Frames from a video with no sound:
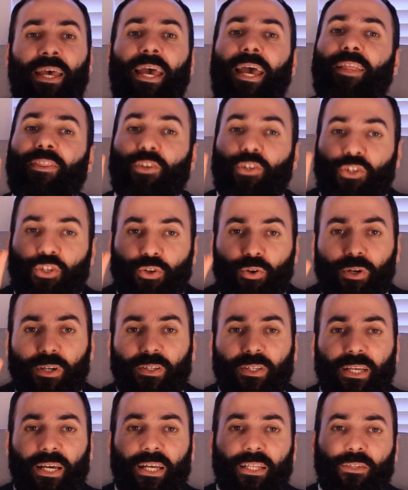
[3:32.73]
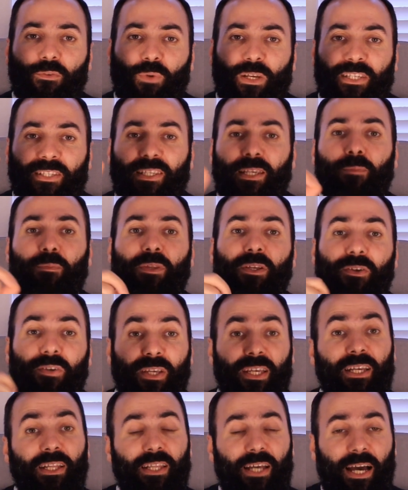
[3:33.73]
And the shortcut was simply
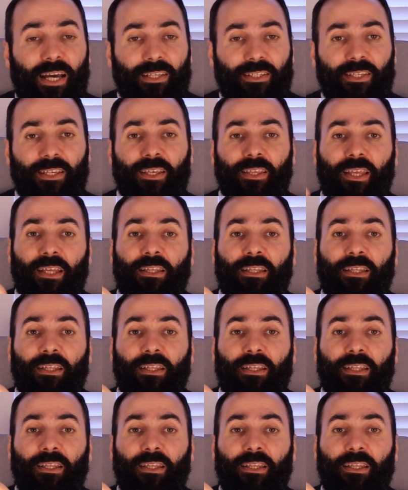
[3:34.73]
realizing